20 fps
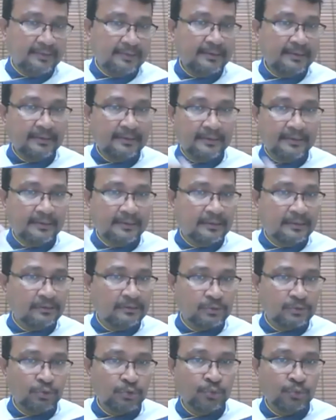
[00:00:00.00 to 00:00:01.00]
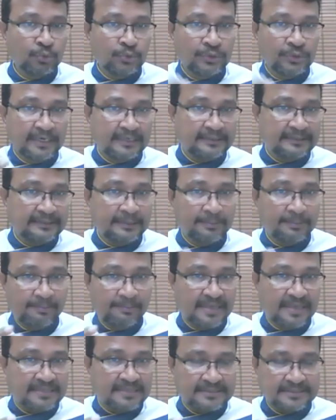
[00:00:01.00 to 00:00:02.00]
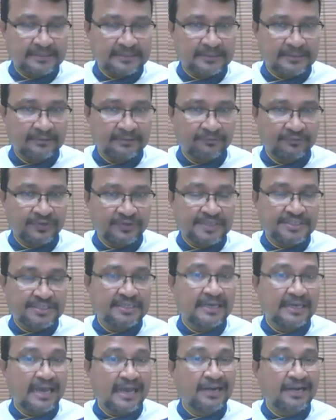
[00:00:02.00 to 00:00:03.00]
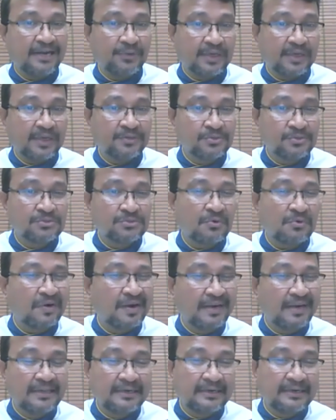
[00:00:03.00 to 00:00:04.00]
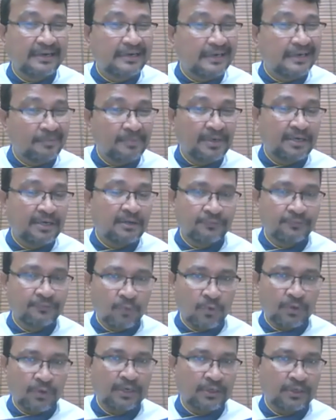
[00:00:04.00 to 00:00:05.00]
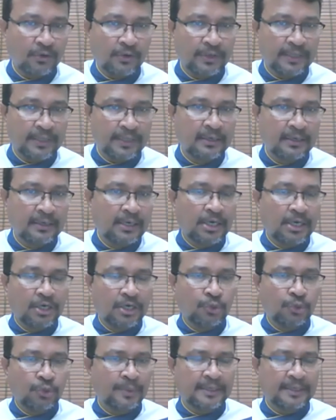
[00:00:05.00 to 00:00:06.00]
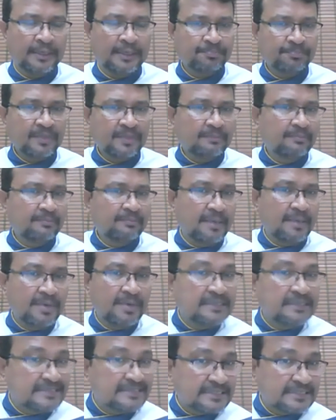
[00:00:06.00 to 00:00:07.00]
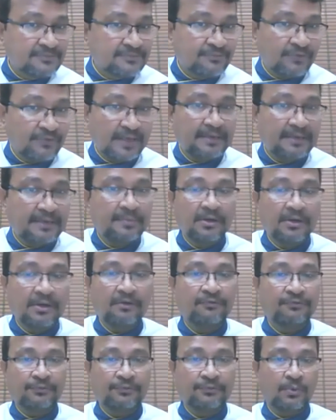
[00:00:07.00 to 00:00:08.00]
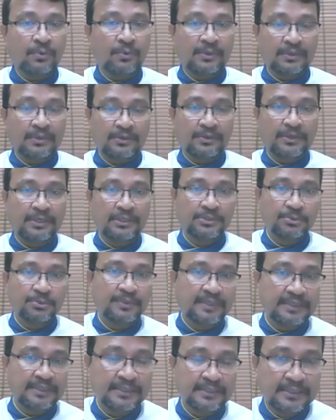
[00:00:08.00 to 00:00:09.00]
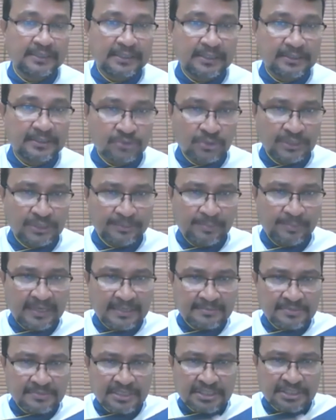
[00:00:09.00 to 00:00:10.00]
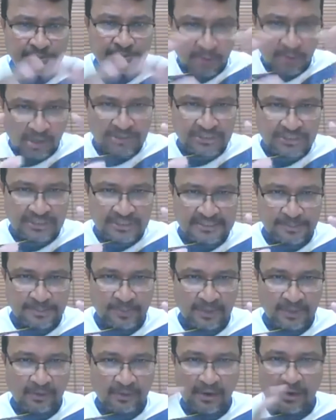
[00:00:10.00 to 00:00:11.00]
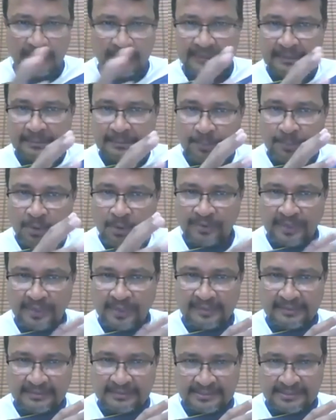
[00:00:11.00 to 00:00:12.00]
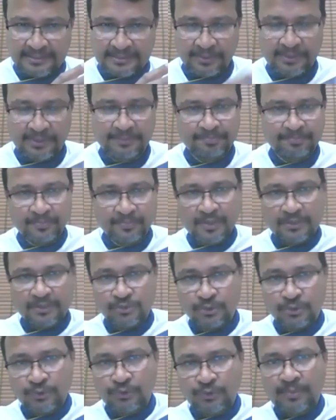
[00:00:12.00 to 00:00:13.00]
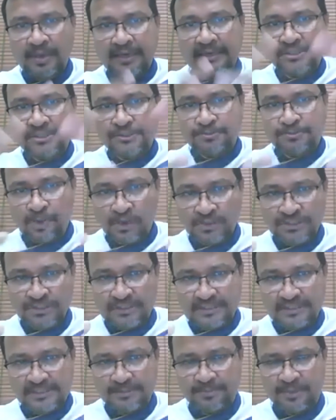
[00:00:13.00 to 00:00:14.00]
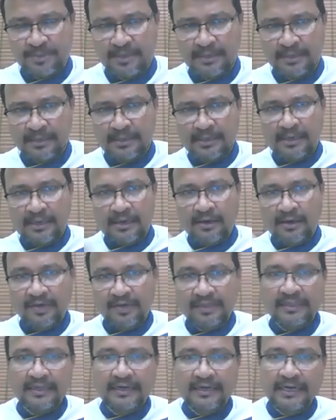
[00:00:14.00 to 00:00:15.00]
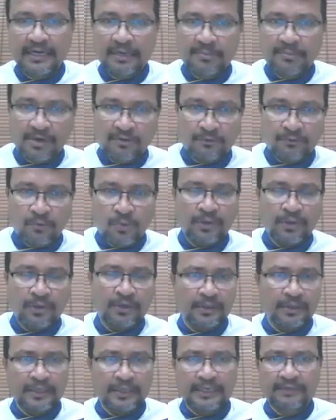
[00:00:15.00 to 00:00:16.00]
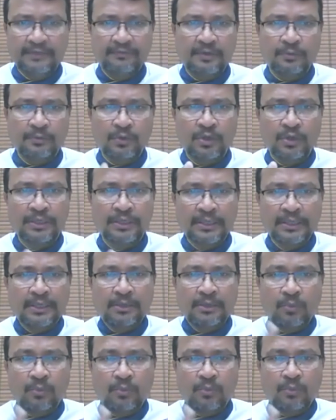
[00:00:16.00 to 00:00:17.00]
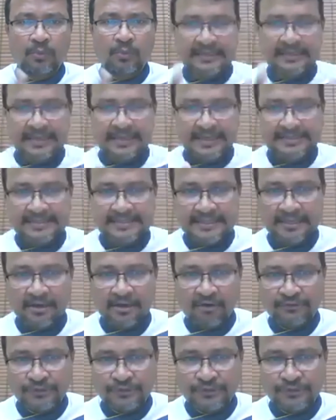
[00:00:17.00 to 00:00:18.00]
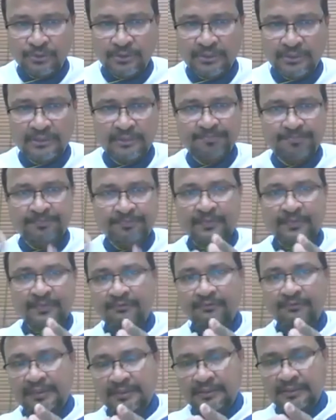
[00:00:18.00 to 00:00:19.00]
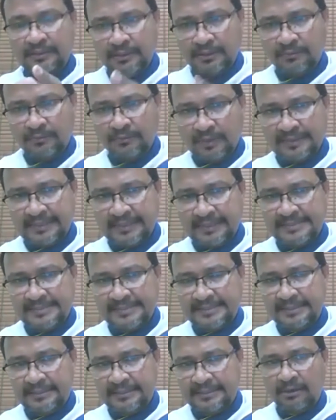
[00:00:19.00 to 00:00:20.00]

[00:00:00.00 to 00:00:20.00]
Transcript: uh, to get the best uh, finishing. And you can use only little bit of coconut oil to it. Maybe just 5 ml of coconut oil to it. So it becomes a sponge recipe, not a pound cake recipe. So you make a sponge recipe with a little bit of coconut oil, even over one kg of sugar with uh, one kg